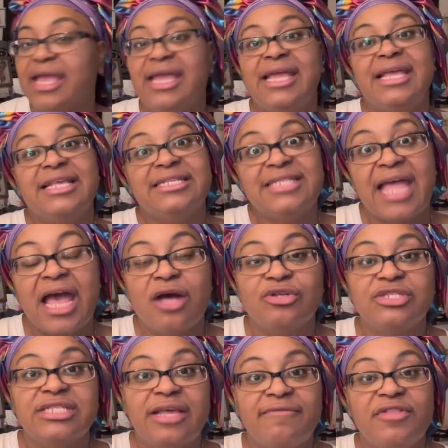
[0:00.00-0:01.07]
It is now
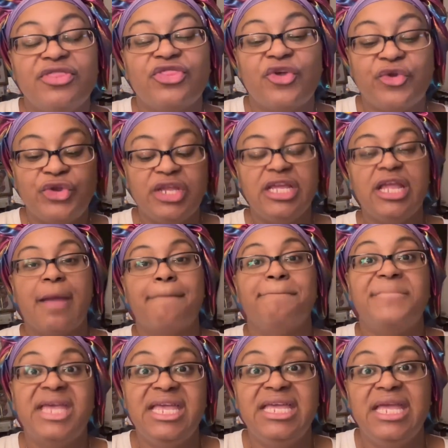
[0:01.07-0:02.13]
7.30
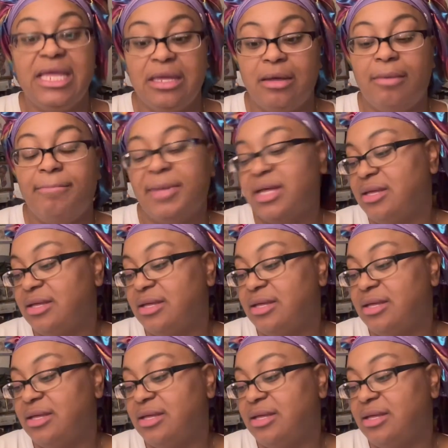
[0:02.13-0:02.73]
p.m.